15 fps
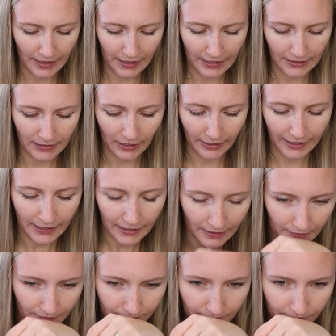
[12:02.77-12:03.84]
It's like
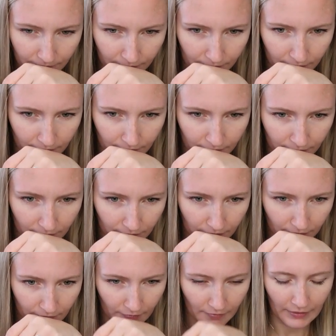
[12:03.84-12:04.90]
a,
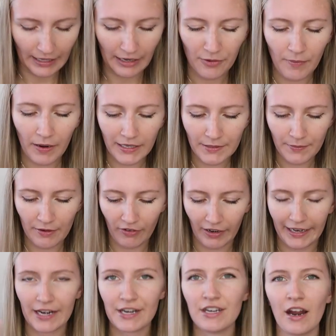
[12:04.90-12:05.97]
that reminds me of
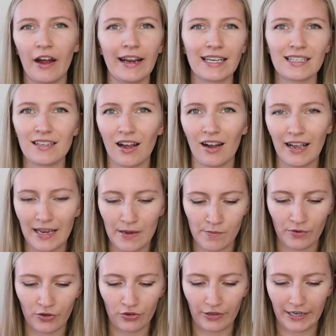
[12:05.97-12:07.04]
like a
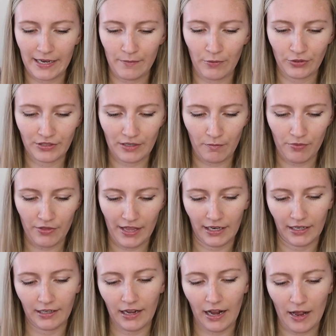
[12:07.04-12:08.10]
nighttime cream or
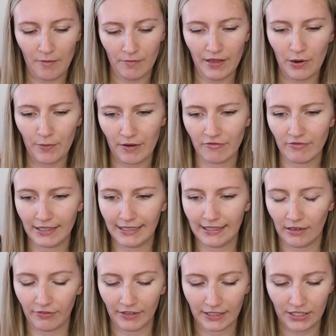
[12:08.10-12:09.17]
something, and that would be
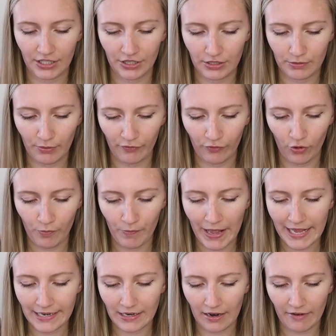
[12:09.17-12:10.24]
really lovely to use before
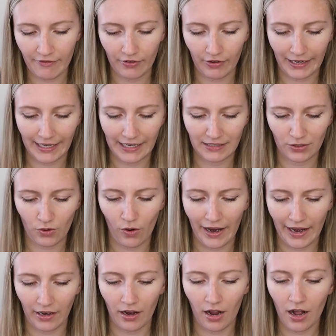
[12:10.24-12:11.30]
bed. I feel like it's
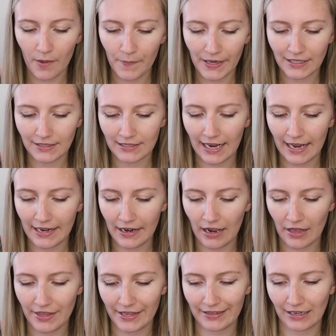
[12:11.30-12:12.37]
quite a calming
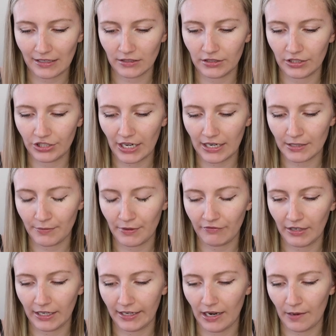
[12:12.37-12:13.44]
scent. I think that's the
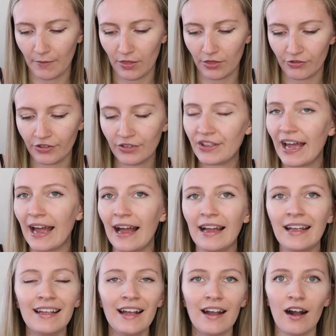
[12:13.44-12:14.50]
jasmine really coming through
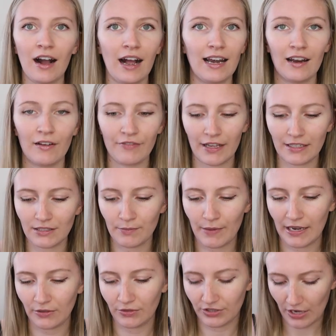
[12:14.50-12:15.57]
there. I love that
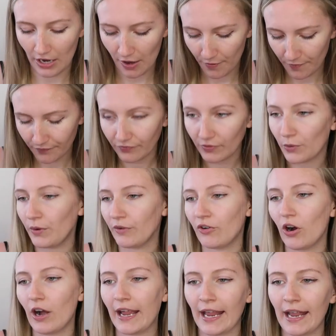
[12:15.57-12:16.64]
smell. So we've
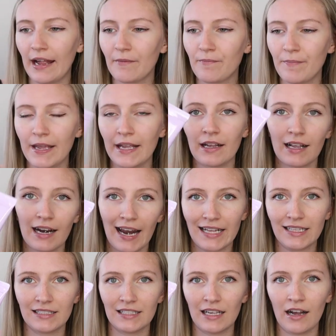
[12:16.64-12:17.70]
got a big
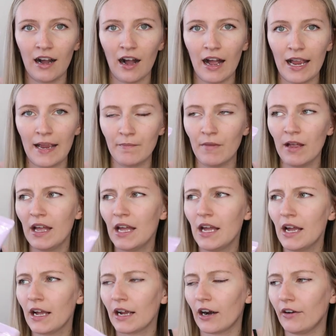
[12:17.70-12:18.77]
cleanser. I'm
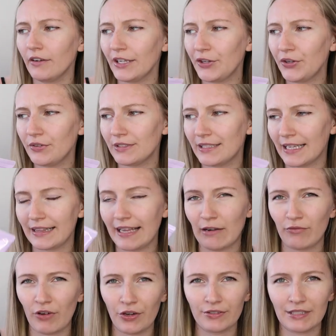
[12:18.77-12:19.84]
currently using
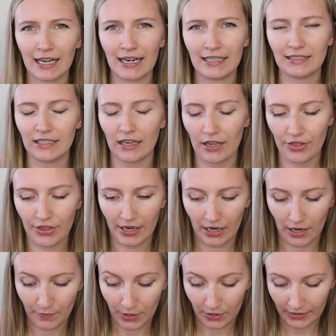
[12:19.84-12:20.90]
their rose cleanser, I
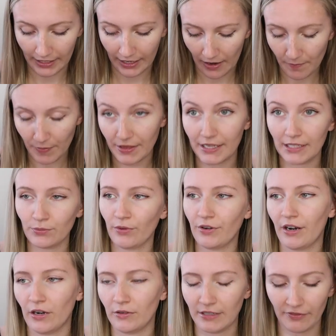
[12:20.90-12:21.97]
think I'm using up, but this
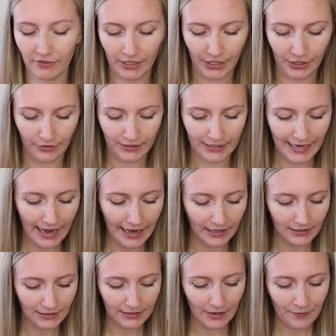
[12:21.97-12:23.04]
one I'll definitely use
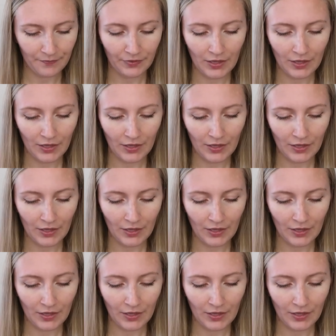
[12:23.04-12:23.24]
next.